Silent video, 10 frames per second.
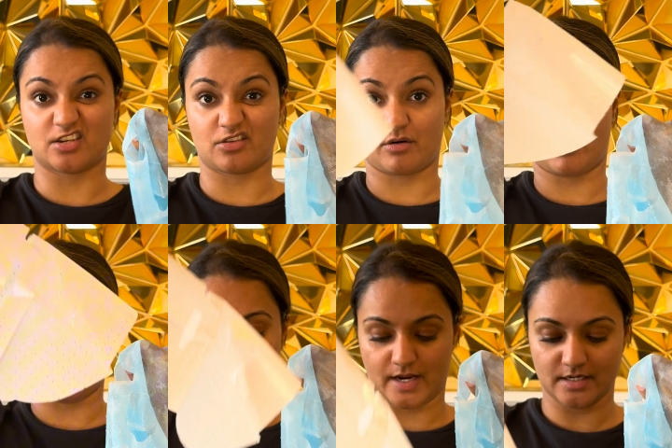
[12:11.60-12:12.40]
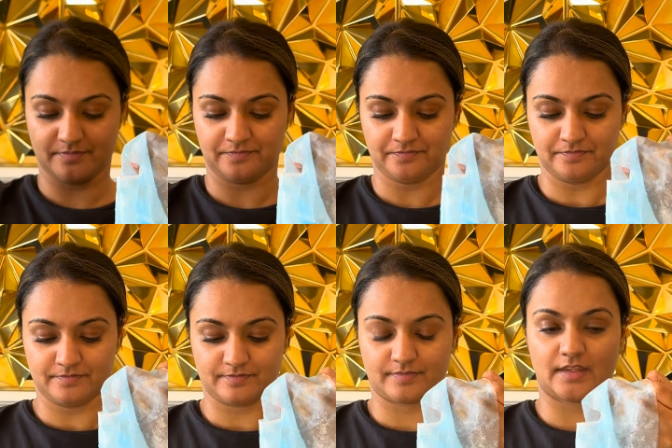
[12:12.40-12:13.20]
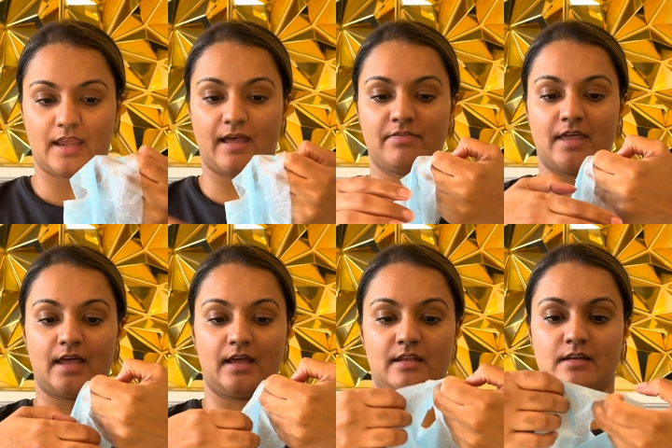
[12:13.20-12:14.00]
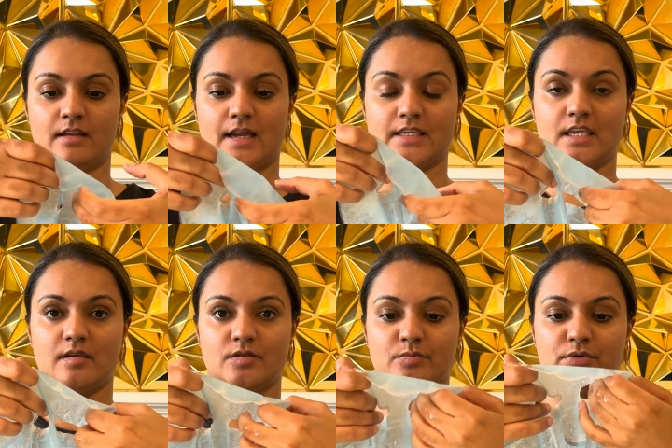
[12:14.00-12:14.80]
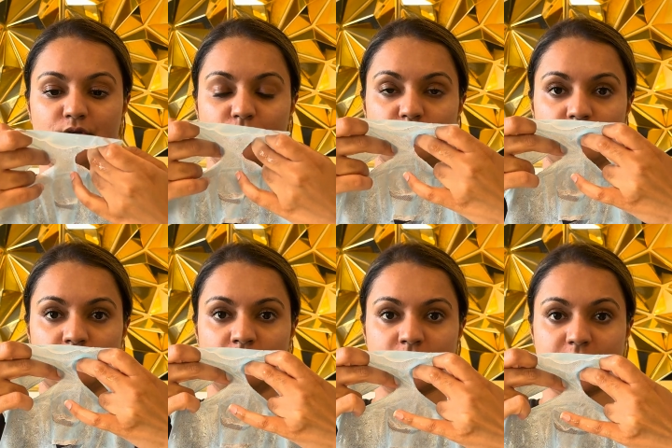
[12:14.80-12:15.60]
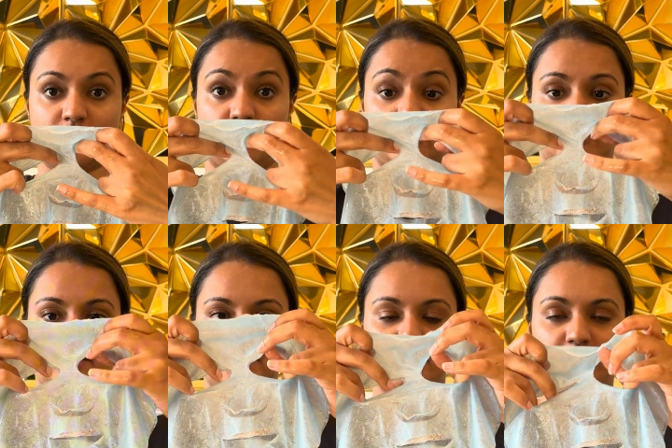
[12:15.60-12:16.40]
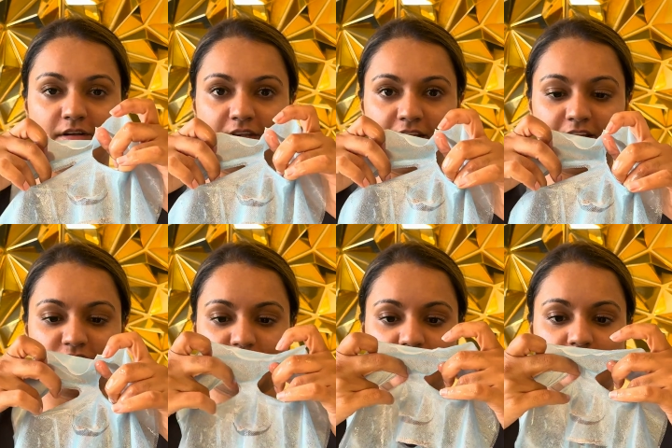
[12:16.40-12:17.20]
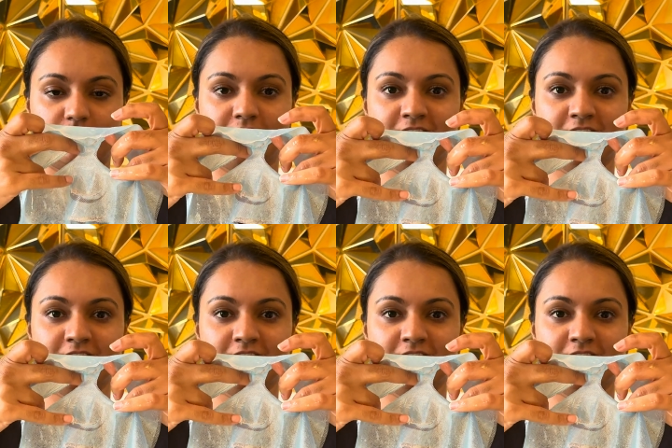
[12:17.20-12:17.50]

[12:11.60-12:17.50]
throw away, and then I keep the blue sterile wrapping on, and I just kind of